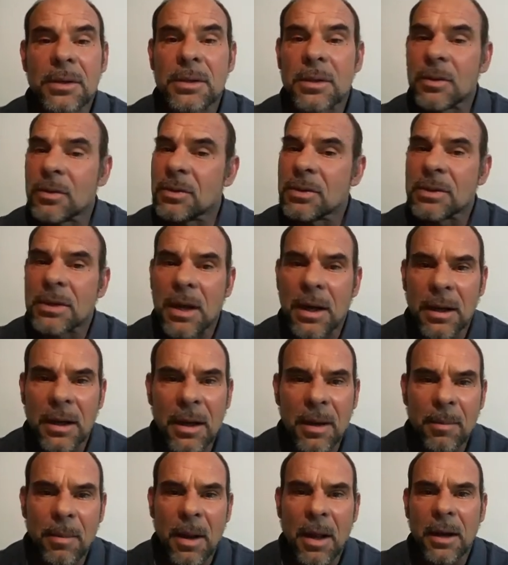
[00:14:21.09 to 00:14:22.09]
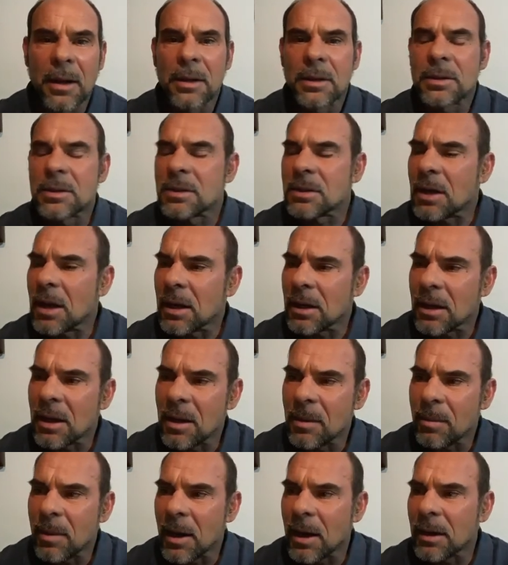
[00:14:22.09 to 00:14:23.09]
So you just got to keep at it. Just got to
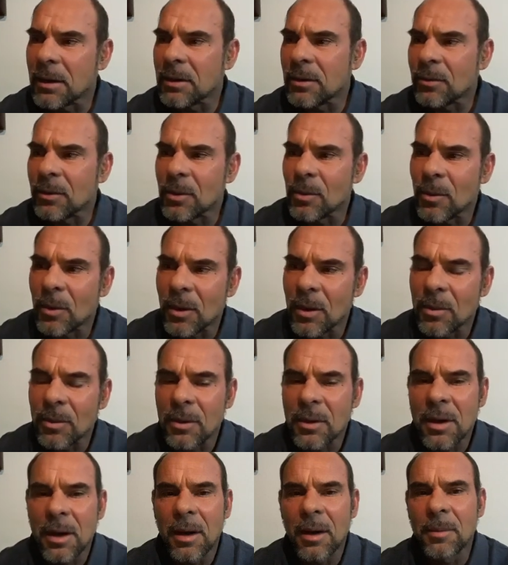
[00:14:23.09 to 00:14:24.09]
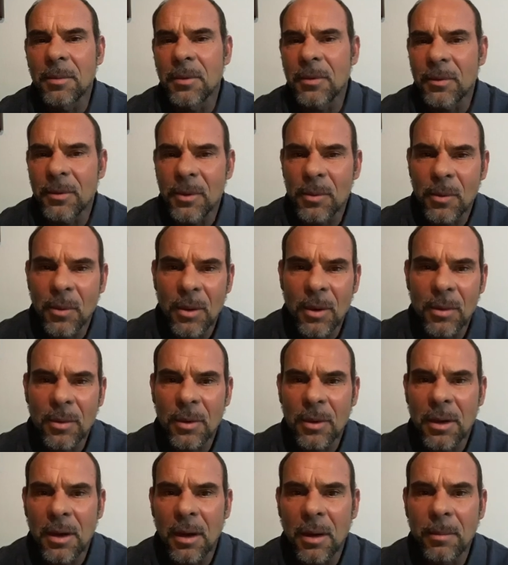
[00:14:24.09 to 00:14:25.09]
keep at it. The reward will come. The reward
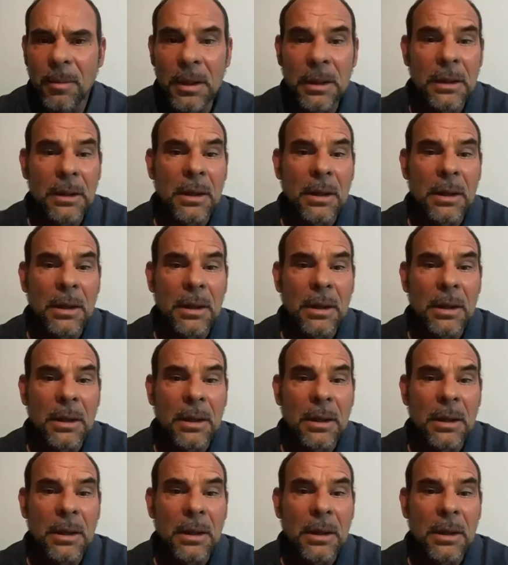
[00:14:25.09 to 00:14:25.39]
will come.